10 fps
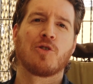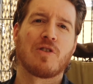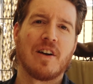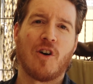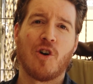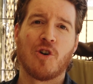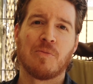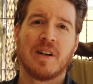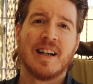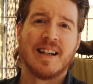drive
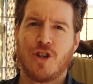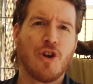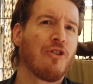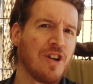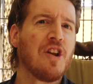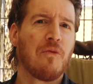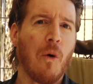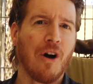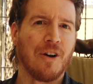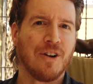home, you're in need of
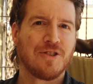water.